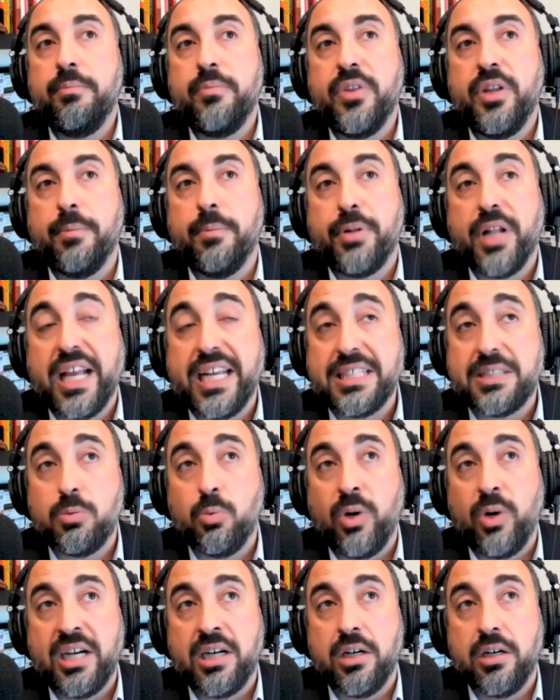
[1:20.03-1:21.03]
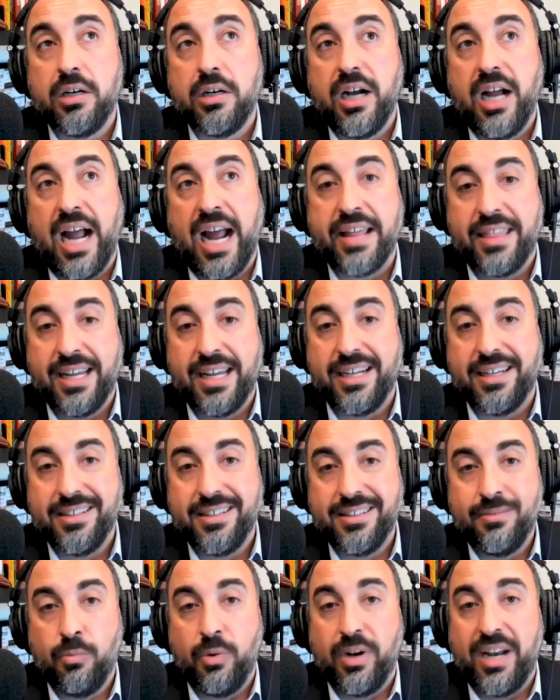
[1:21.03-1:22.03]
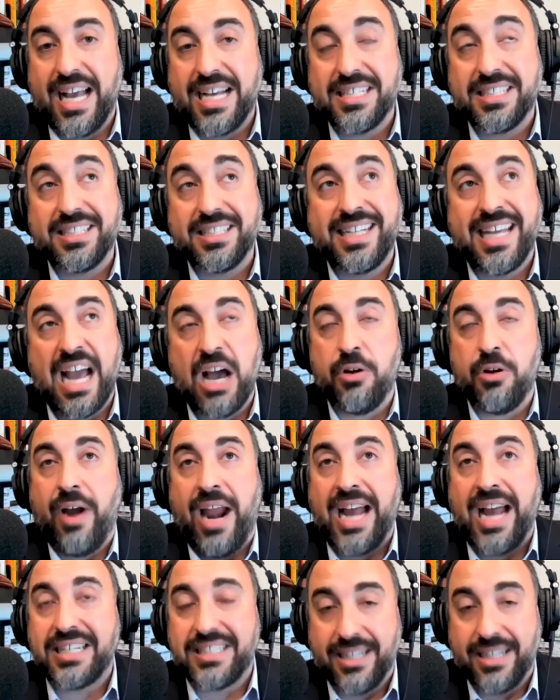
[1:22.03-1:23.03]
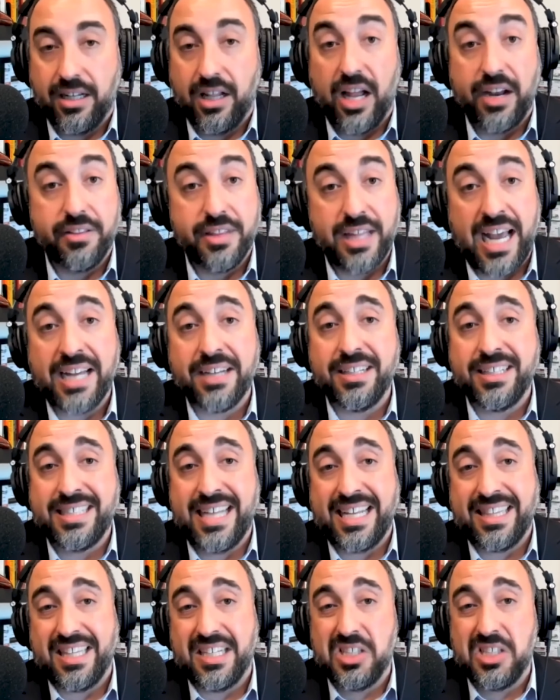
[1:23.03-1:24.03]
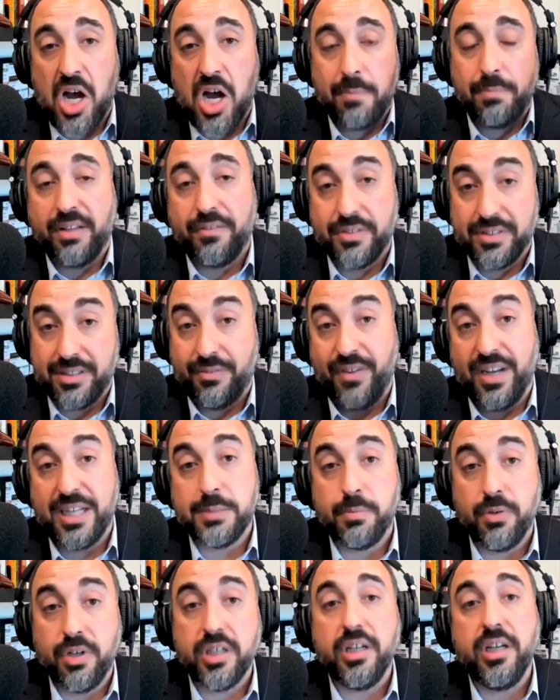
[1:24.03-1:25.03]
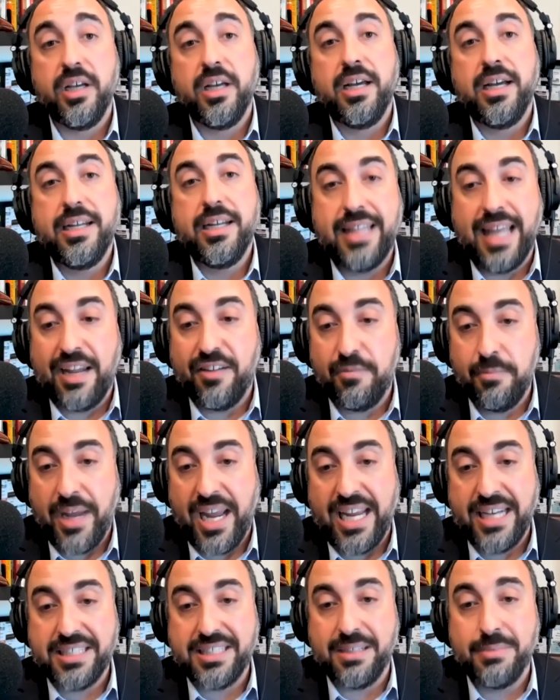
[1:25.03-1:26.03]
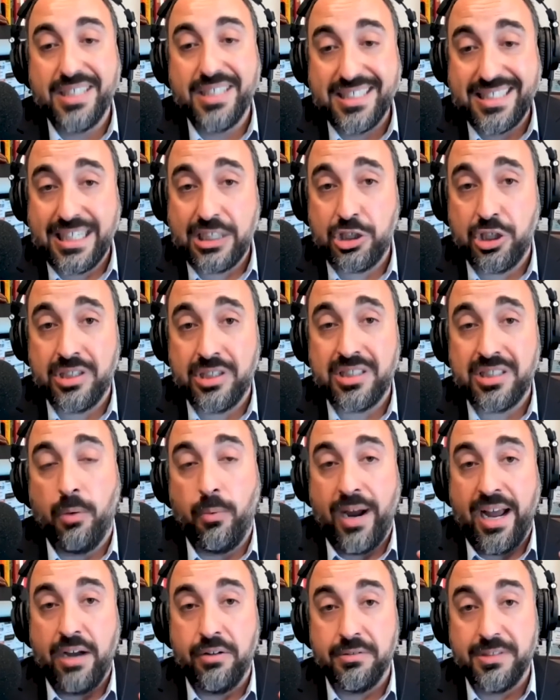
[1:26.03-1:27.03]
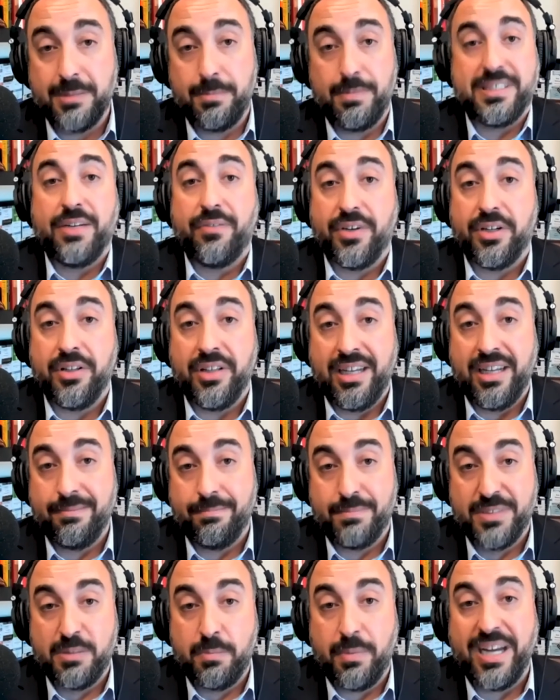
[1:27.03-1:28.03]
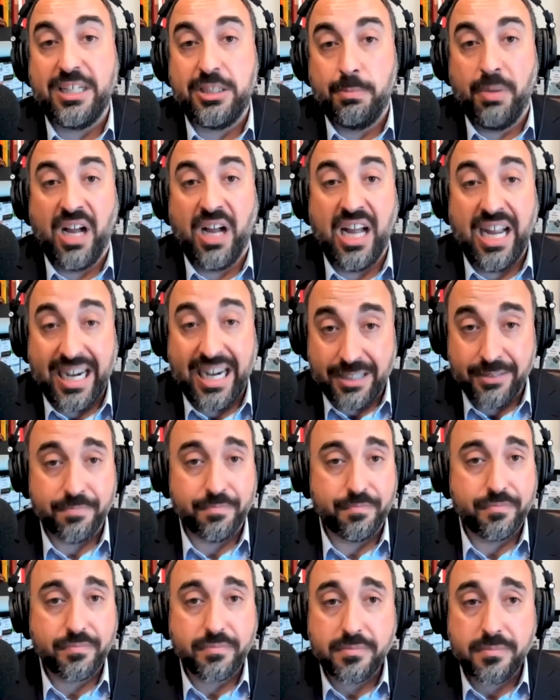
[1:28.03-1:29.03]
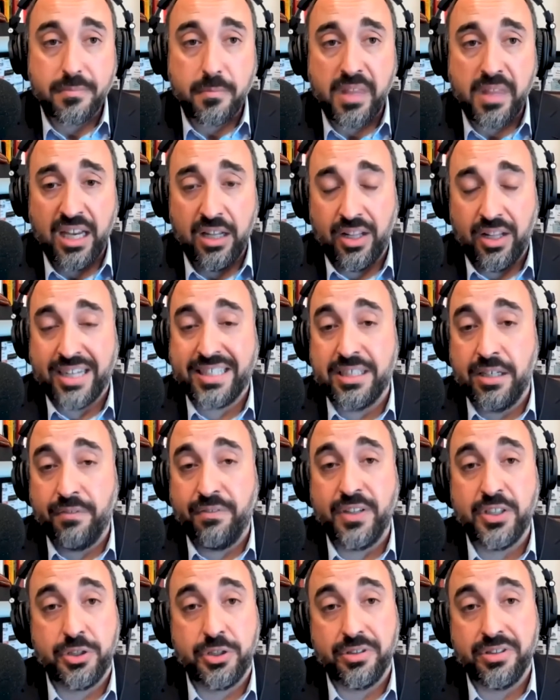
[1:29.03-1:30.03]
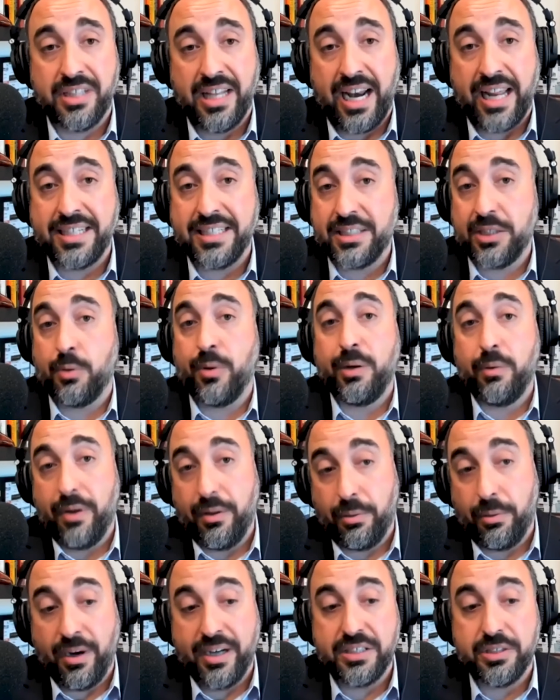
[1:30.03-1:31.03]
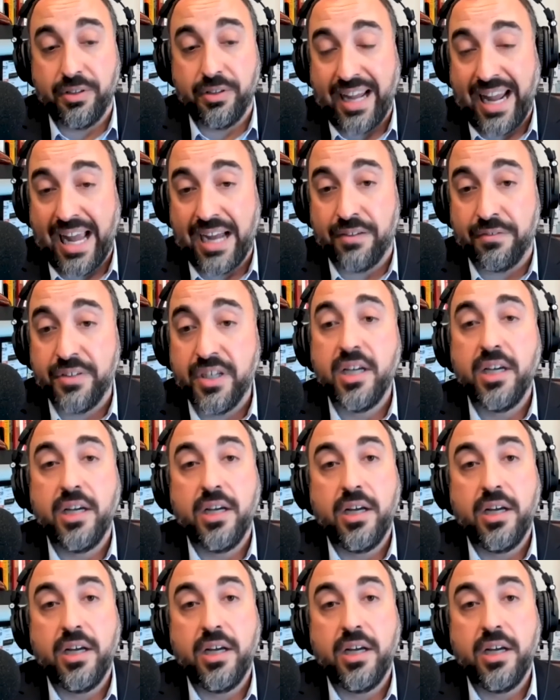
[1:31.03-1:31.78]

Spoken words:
The place where I think what has counteracted a lot of that is at the top levels of Facebook. They've made some decisions around specifically speech by elected officials that I disagree with, right? So they have